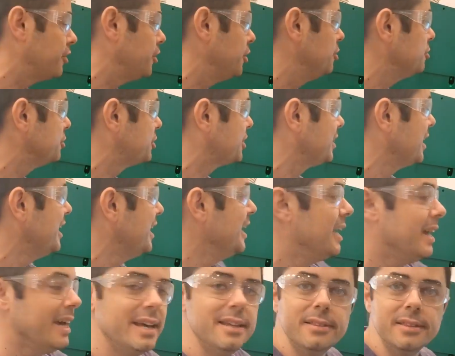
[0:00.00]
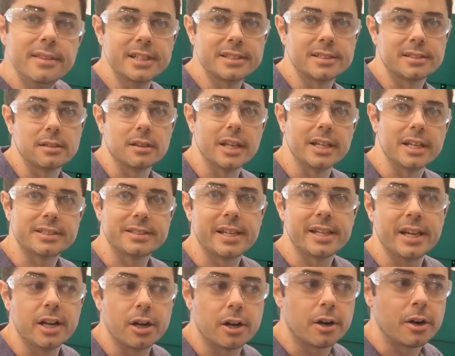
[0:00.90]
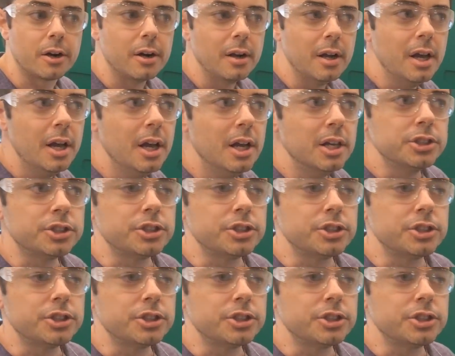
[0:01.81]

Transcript: So if you're in an operation